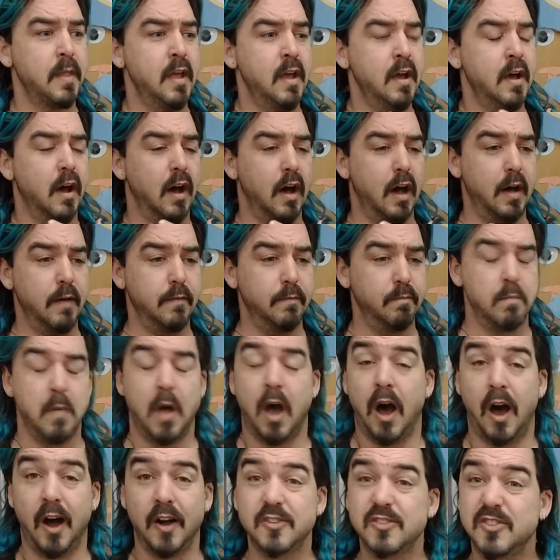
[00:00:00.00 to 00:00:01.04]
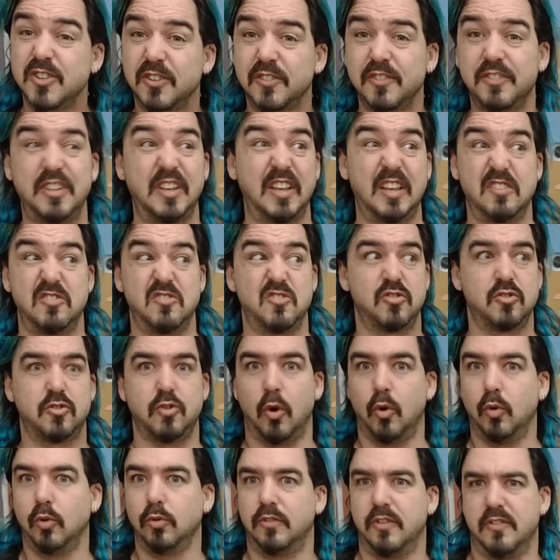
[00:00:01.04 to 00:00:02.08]
hunters. He gets
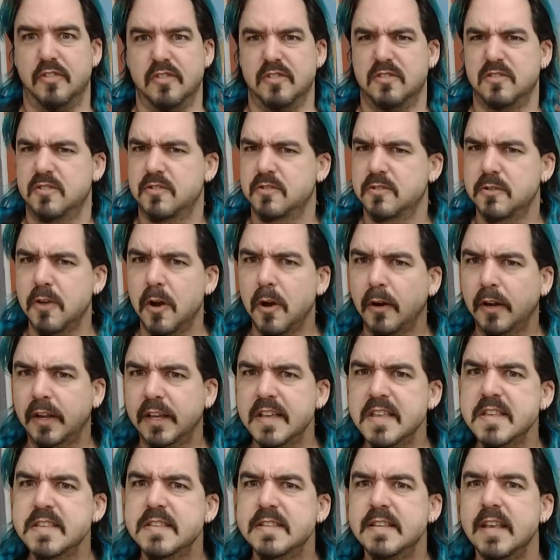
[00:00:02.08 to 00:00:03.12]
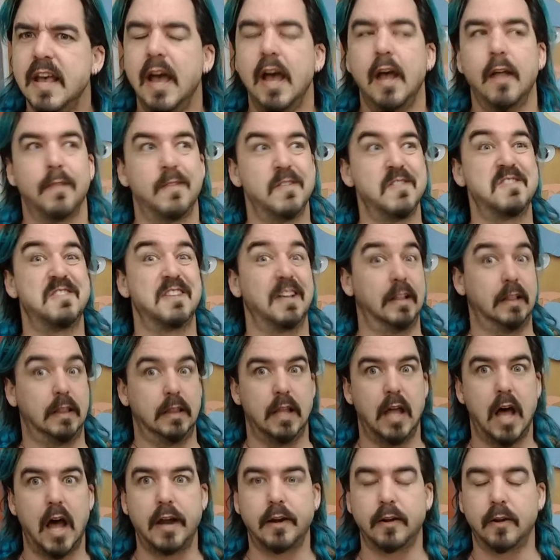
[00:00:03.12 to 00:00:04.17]
sold to the circus. There's a
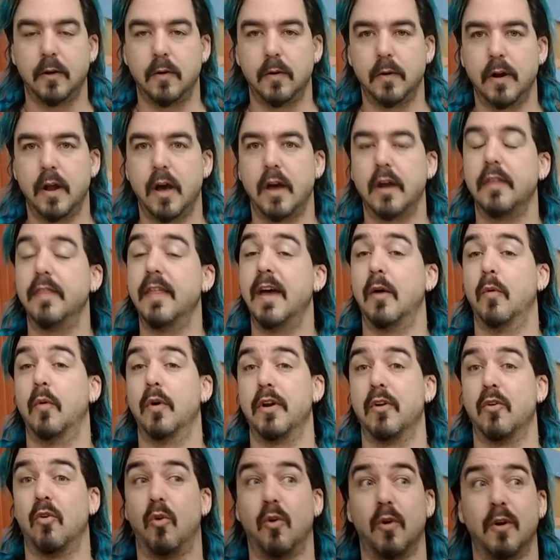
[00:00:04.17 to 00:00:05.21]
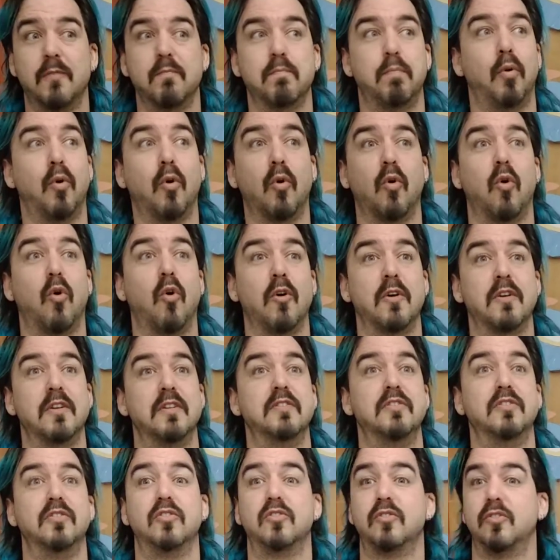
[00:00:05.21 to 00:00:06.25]
lot going on in that one. Poor Horton
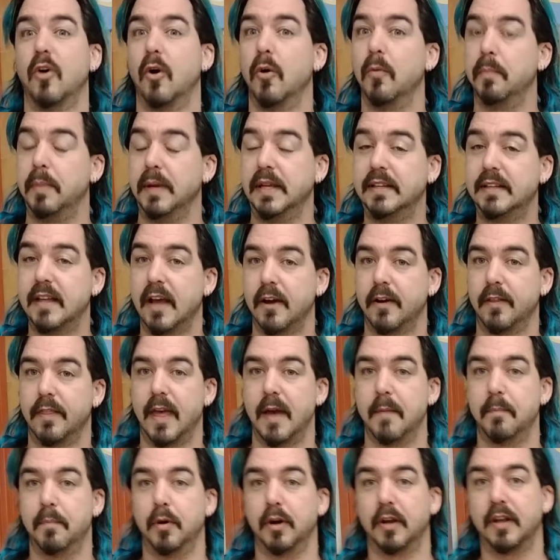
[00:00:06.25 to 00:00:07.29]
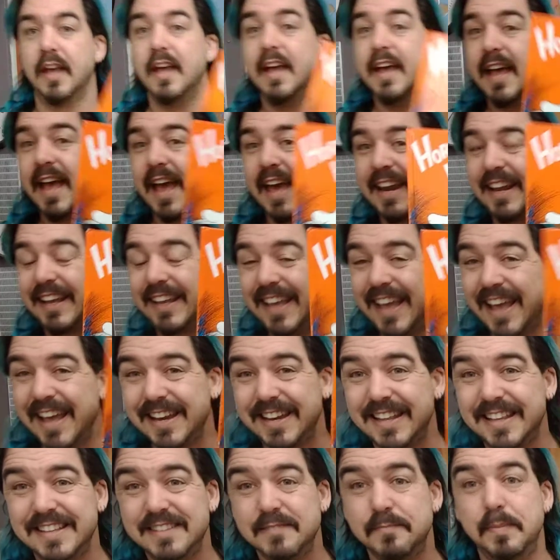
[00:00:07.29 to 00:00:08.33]
is so beat down in that book. And again,
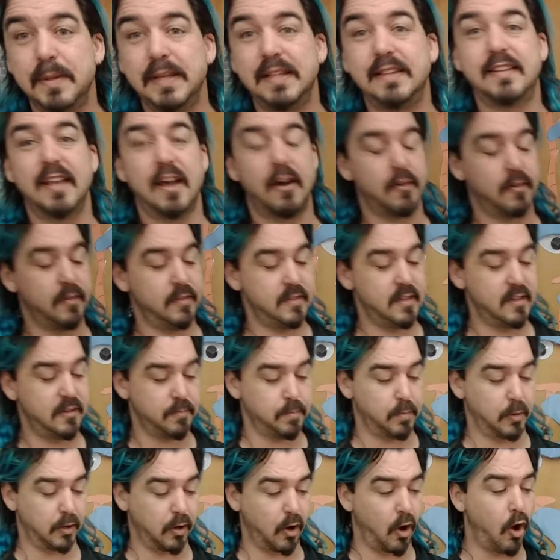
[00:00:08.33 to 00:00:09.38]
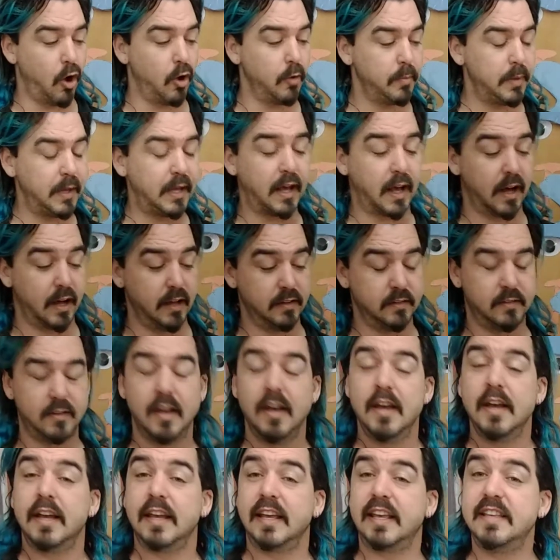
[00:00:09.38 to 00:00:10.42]
he's beat down in this book, all because
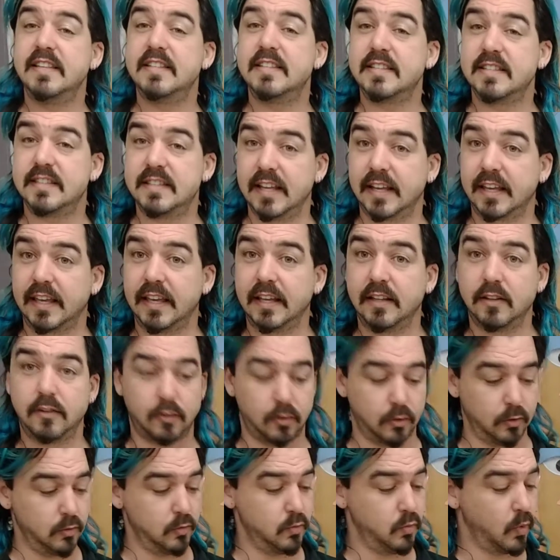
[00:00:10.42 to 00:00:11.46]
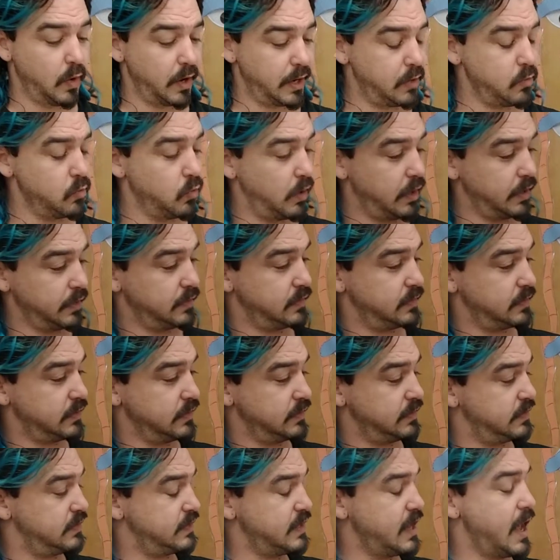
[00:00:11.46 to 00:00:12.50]
he's sticking to what he wants to
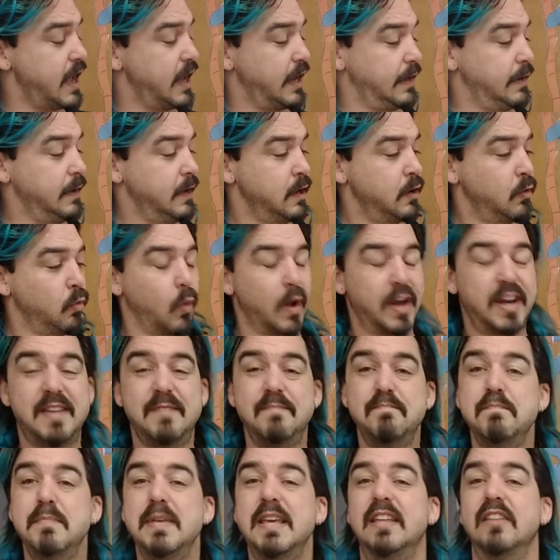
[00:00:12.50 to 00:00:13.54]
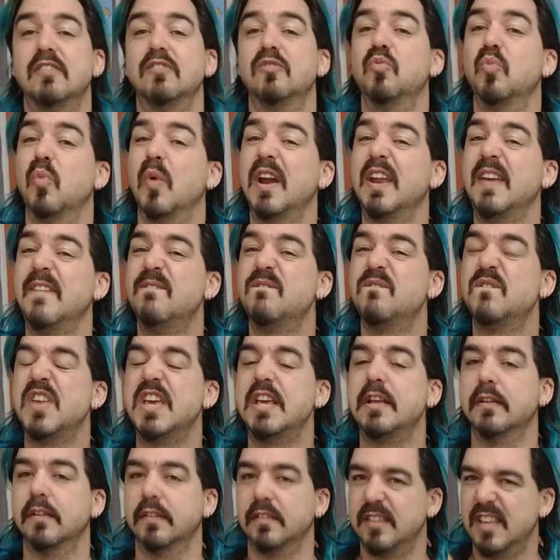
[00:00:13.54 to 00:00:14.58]
say, what he means, what he
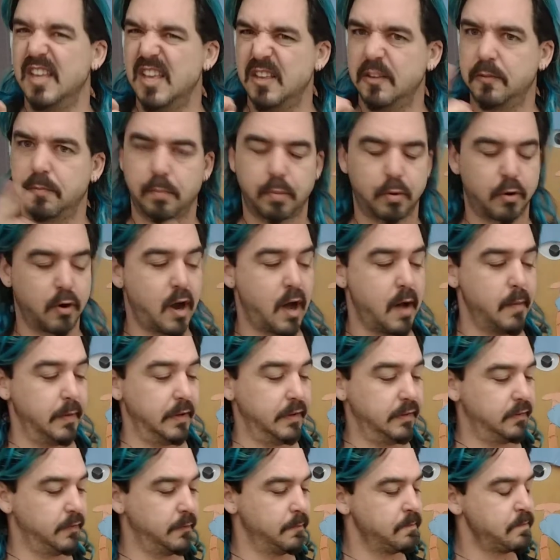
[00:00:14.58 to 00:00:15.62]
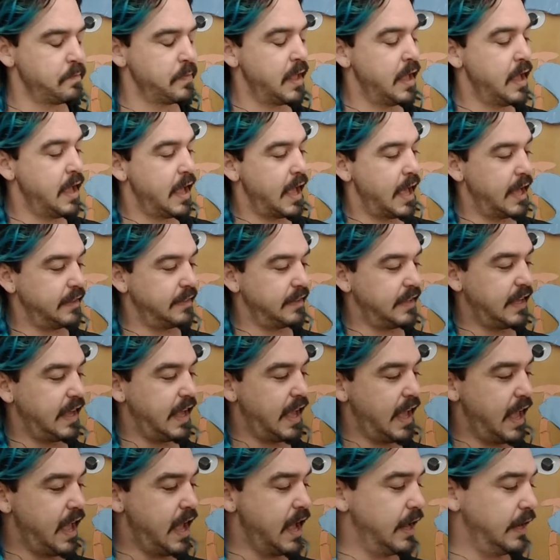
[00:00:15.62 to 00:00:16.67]
feels, his promise. And the
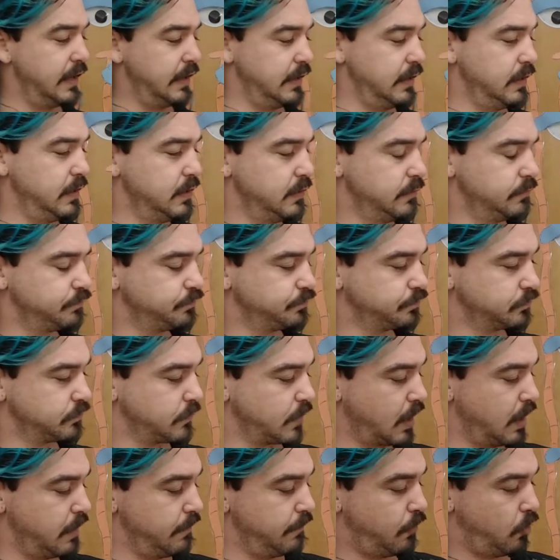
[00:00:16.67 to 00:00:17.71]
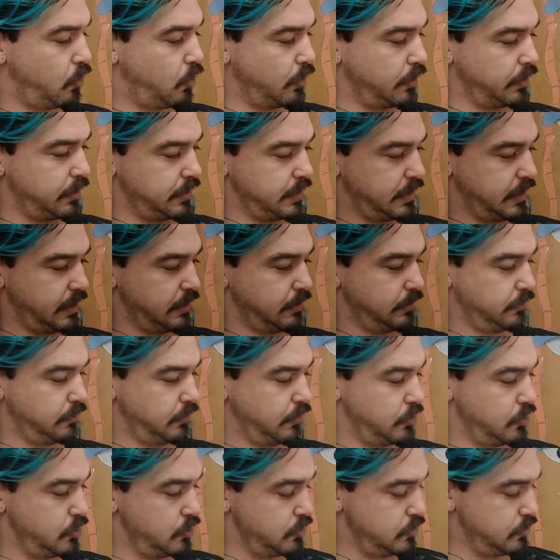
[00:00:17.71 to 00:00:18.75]
end of Horton Hears a
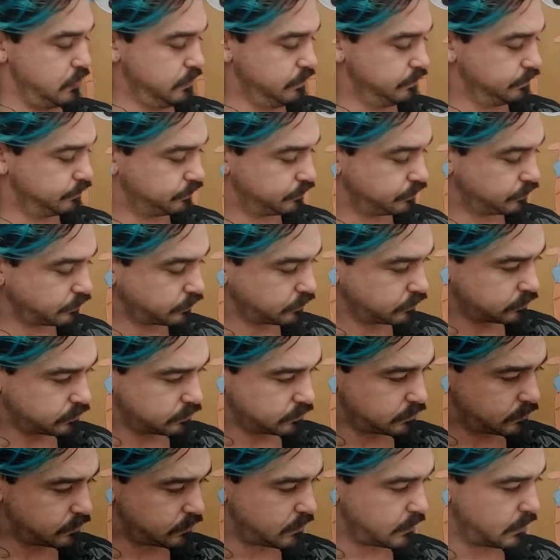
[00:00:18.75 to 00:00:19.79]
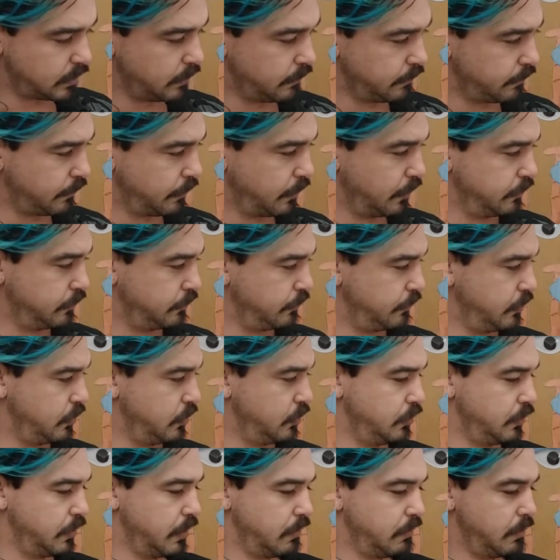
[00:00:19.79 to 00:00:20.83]
Who, for those of you
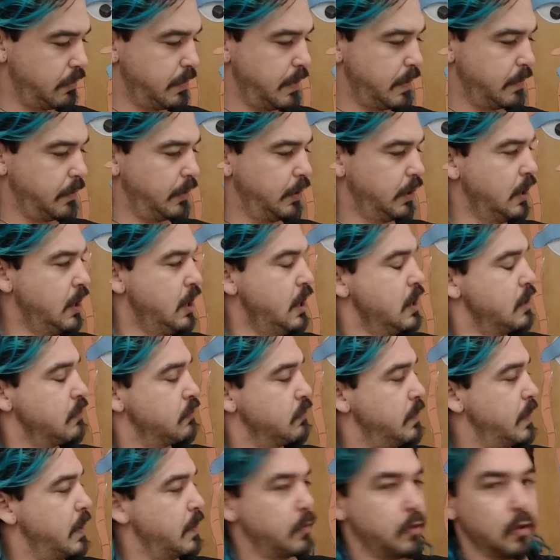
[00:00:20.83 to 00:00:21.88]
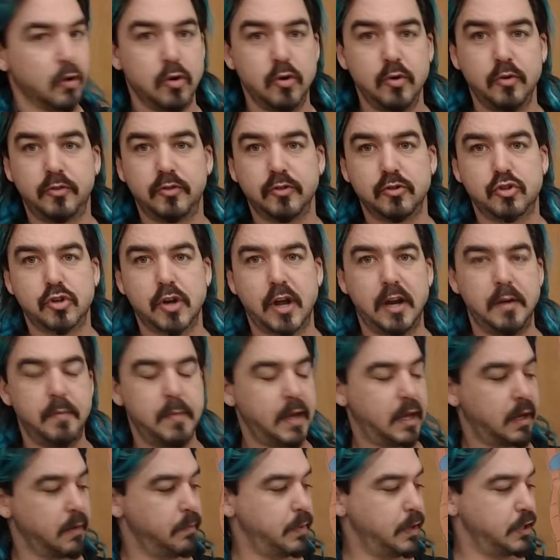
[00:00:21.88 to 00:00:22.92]
who don't remember the Who's are trying to
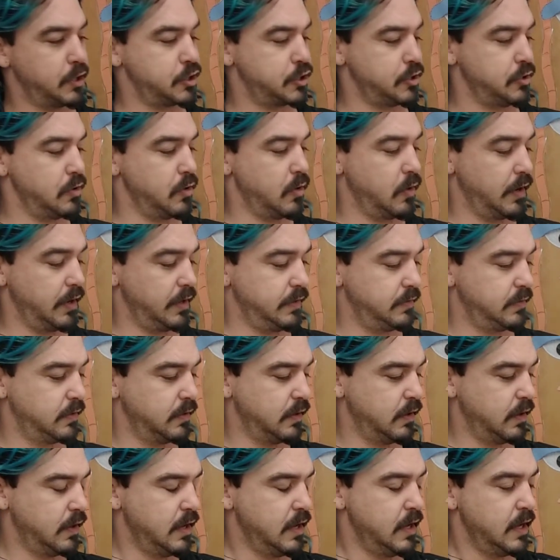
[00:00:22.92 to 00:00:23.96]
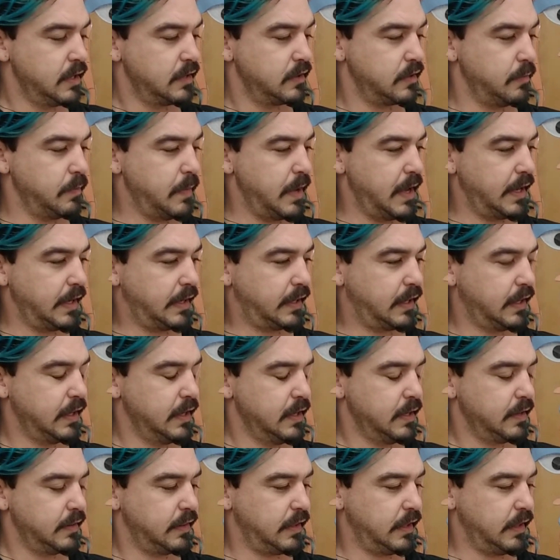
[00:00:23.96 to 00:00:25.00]
make a bunch of noise to make
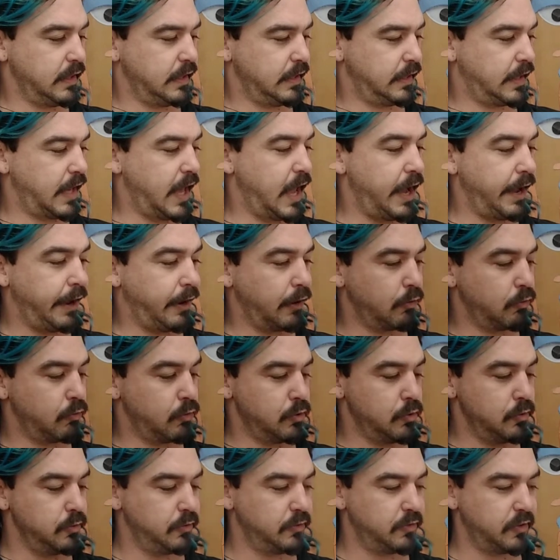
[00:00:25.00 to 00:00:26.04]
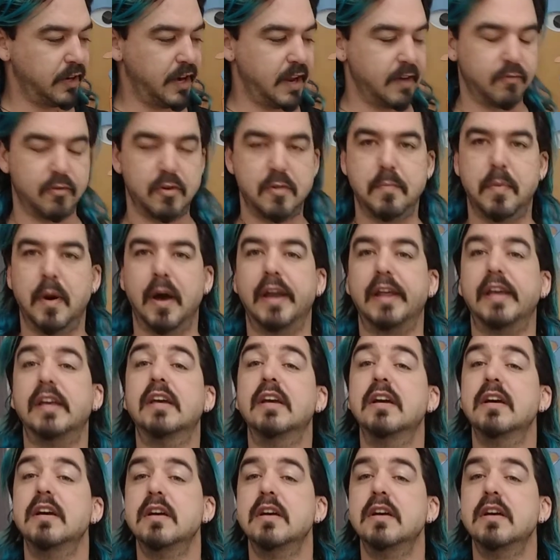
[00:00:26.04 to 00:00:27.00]
the kangaroos and everybody